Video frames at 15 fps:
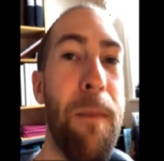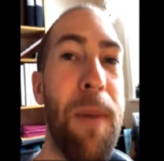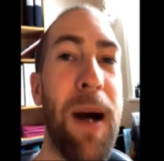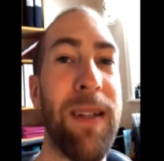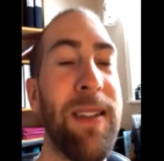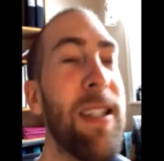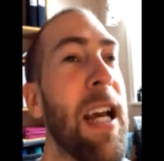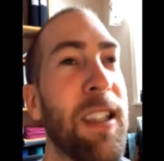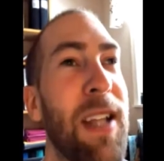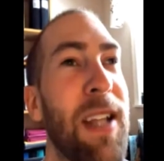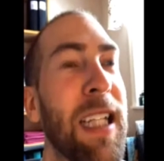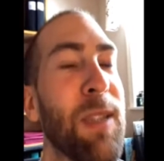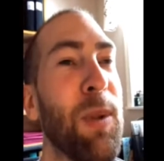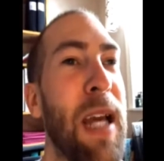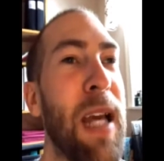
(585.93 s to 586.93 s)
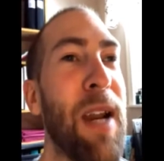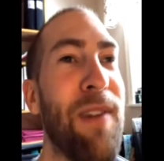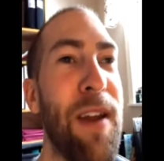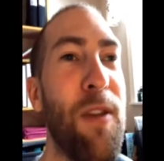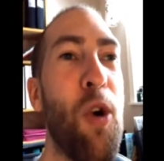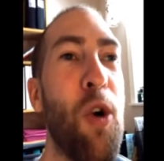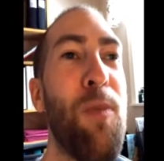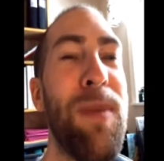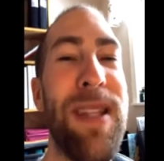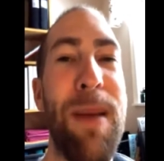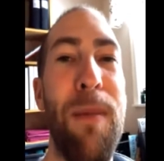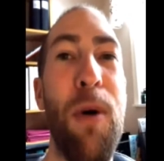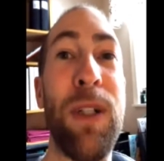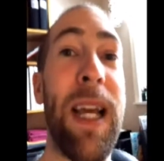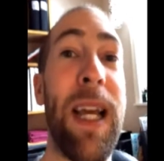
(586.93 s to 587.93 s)
But yes, that's what kind of annoyed me
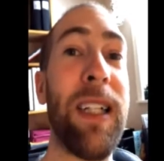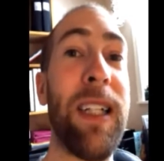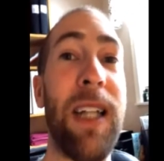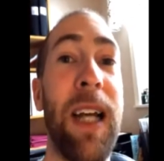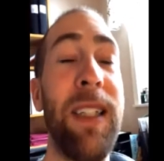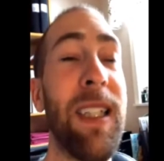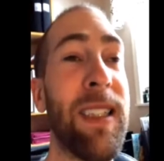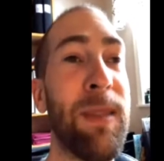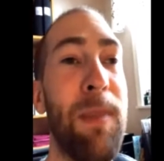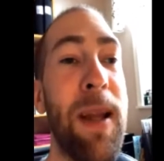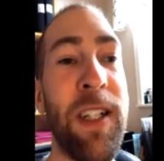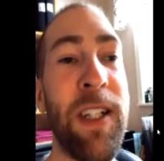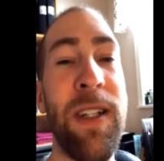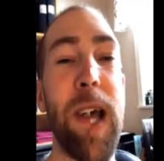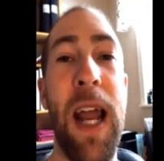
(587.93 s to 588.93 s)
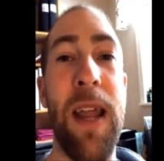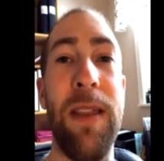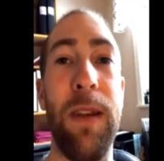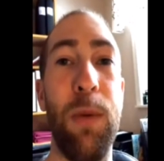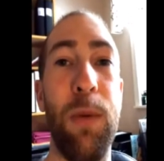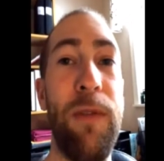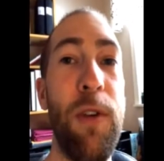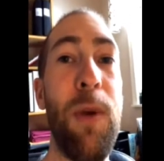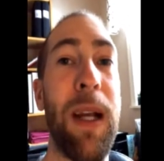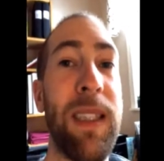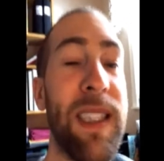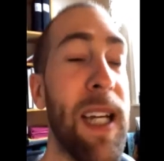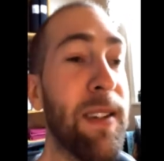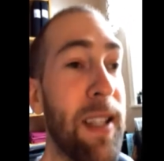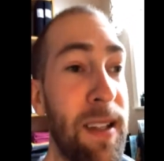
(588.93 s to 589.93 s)
the most. And I just mentioned that in the review.
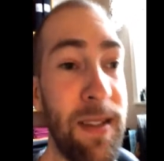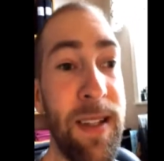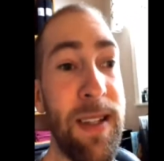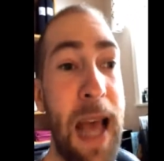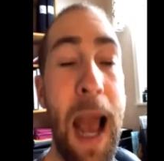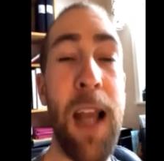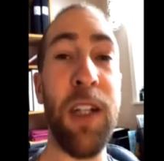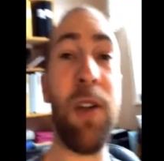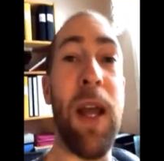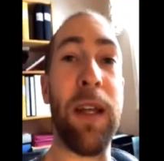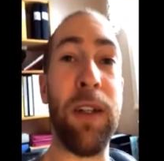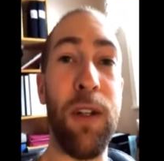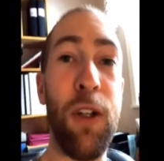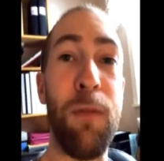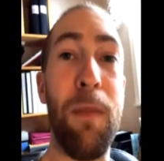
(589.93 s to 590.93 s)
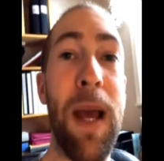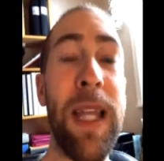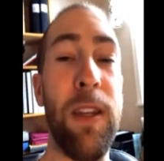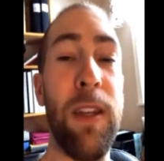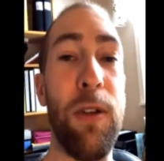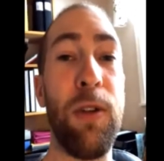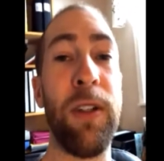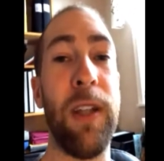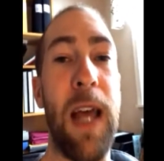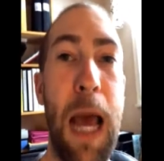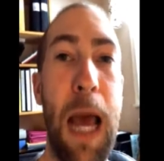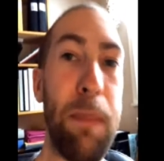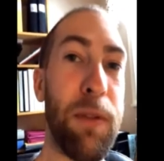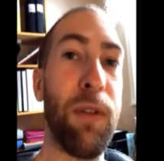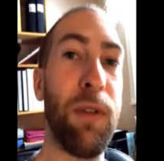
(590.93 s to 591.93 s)
I said, this is actually a good method. You can
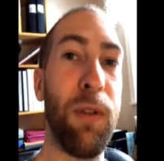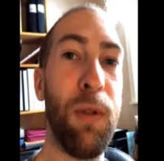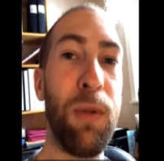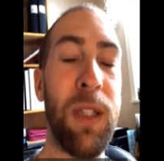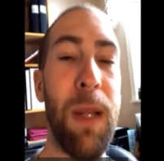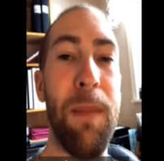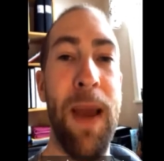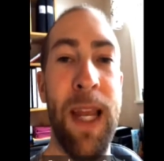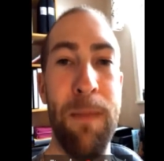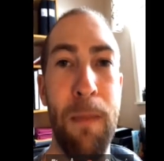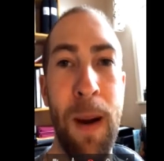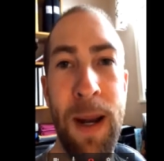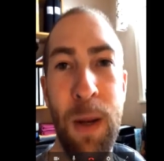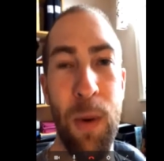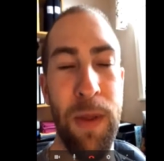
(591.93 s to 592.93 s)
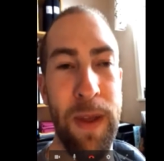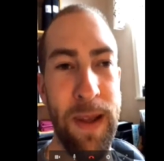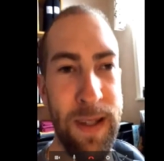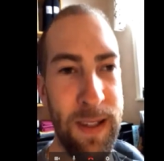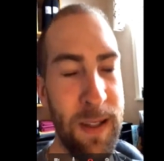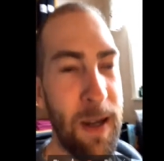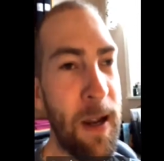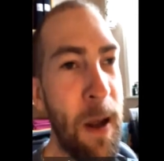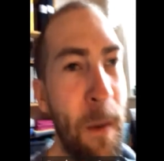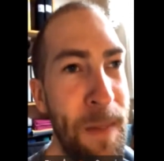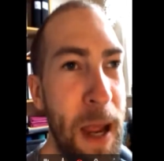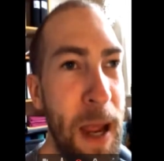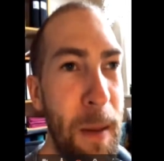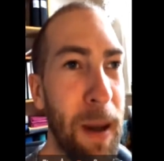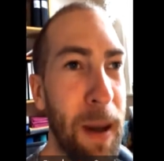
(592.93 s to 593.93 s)
absolutely make money with this,
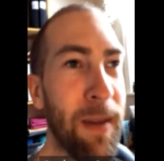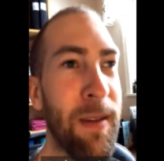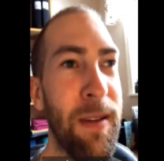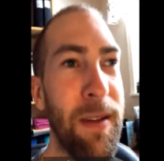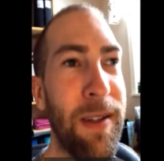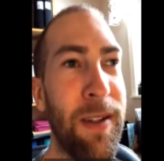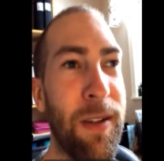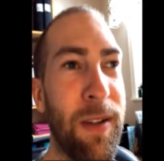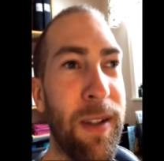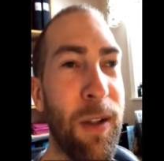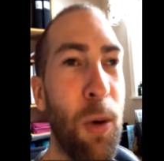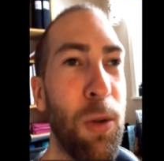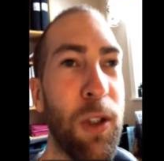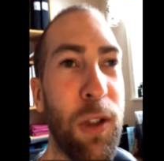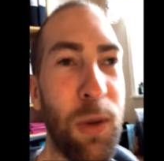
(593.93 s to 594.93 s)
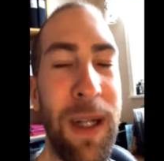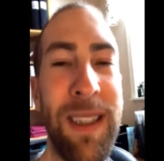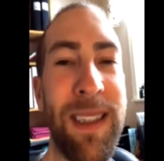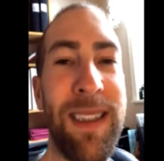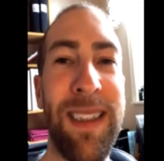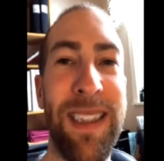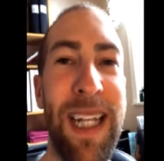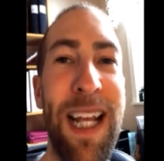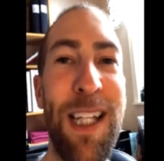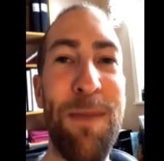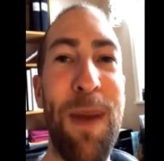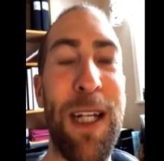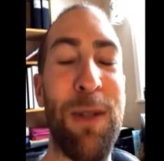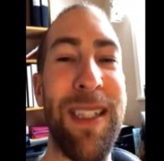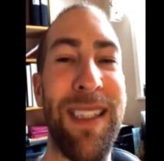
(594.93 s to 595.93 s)
but don't trust the
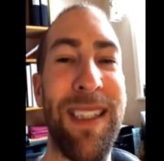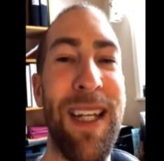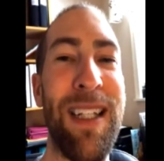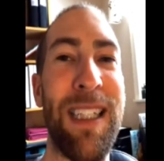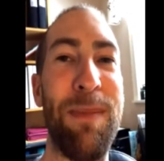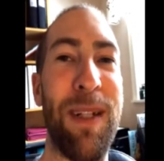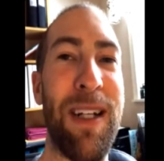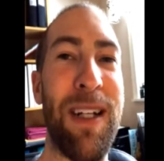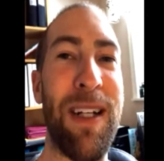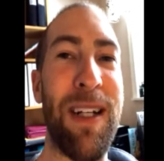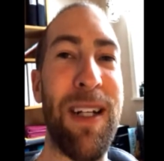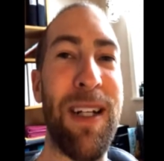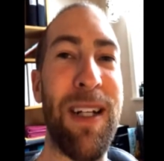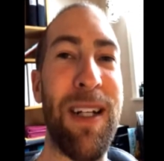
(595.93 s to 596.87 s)
sales page where it says it, because